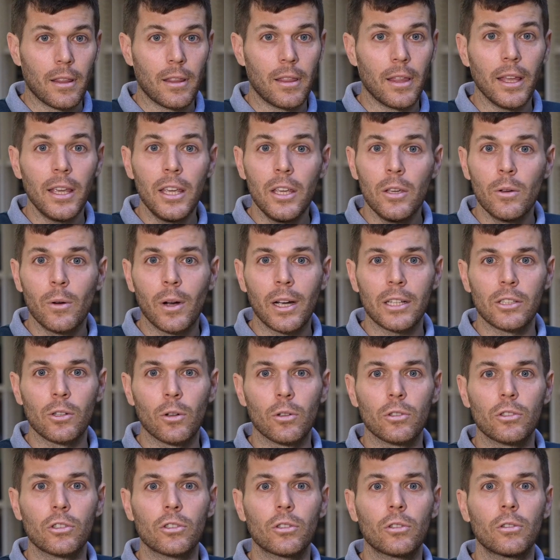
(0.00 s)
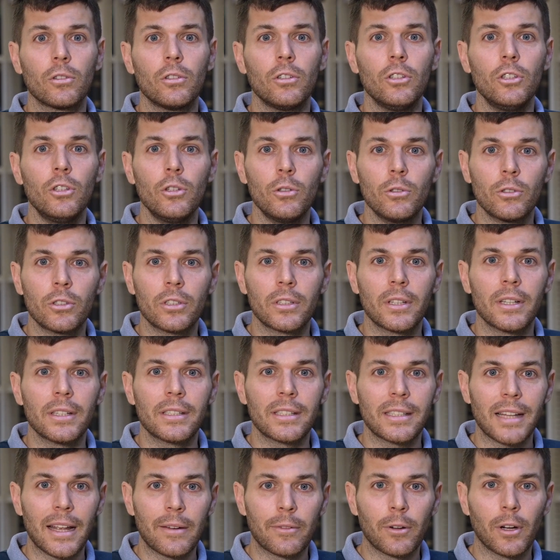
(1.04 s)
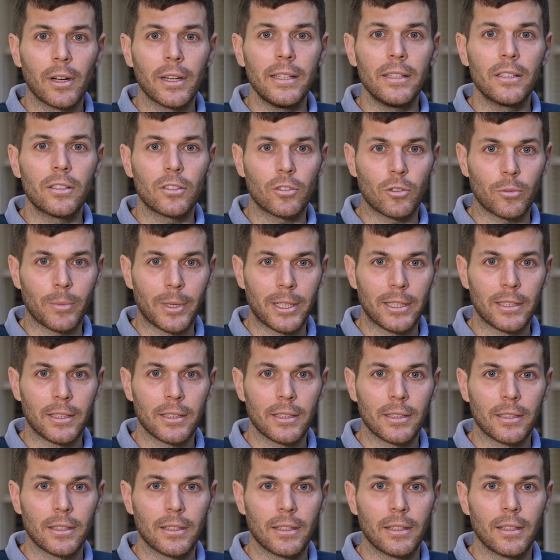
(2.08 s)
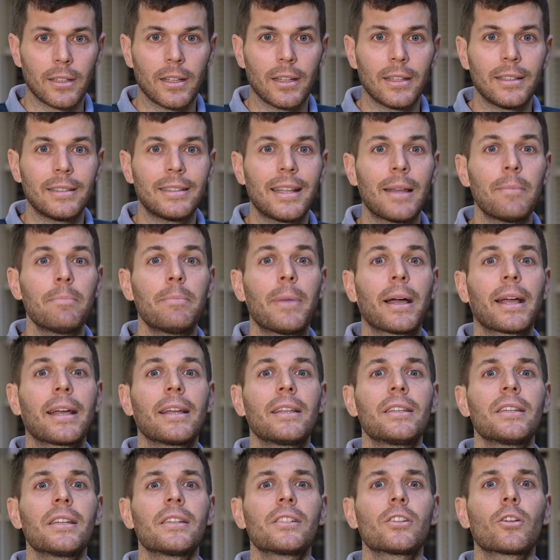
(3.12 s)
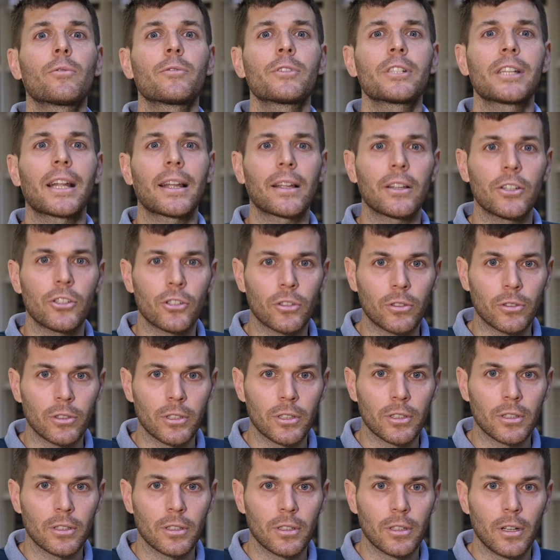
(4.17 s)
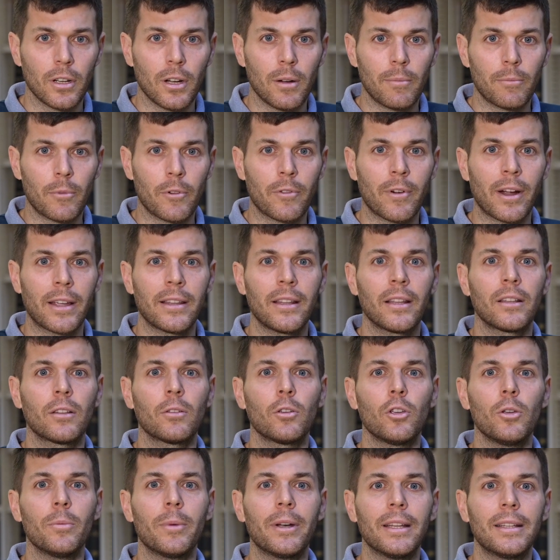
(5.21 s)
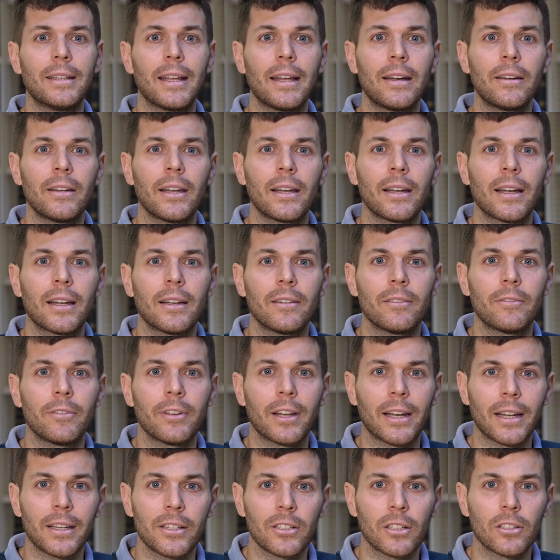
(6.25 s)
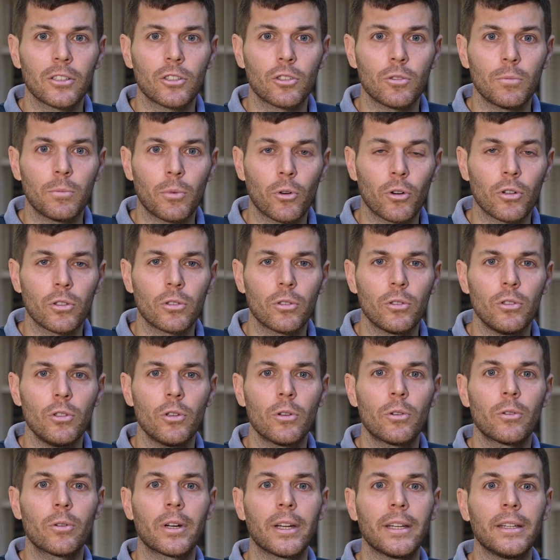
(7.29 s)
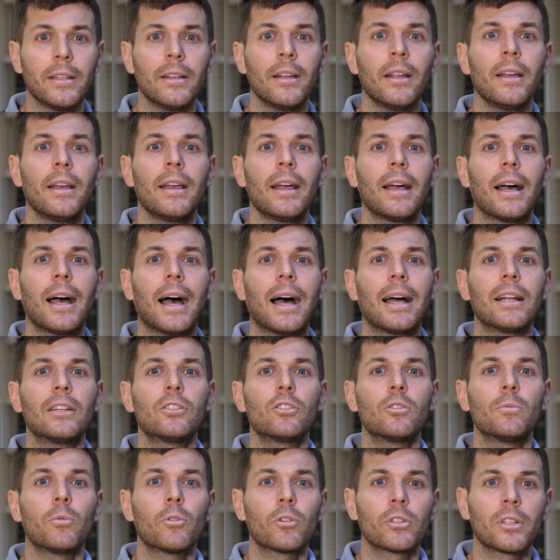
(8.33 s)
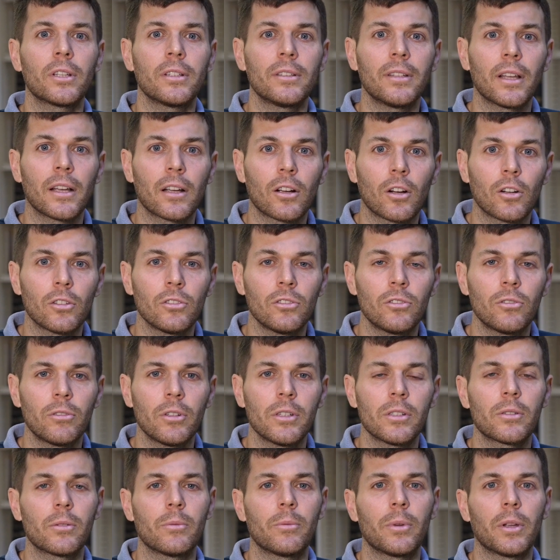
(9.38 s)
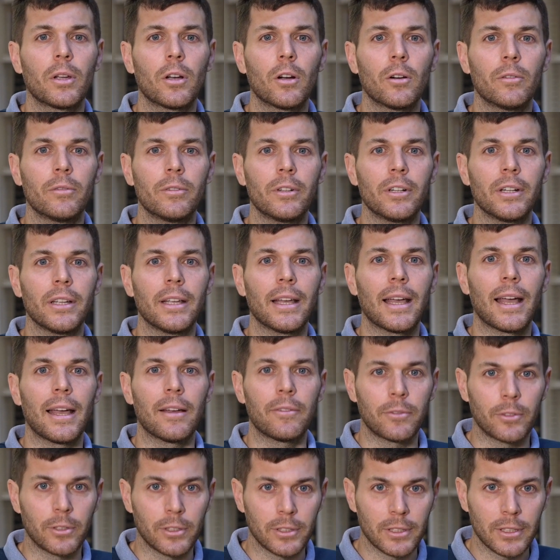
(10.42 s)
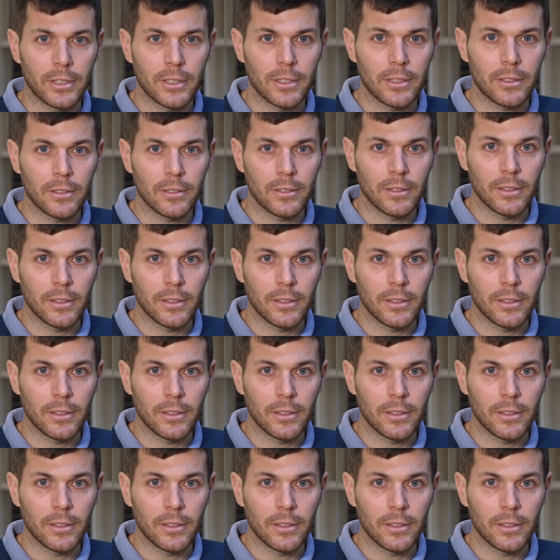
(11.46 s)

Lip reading: The EU has also used several instruments, 10 packages of sanctions, provided humanitarian and financial support to Ukraine, and supported the country's recovery efforts.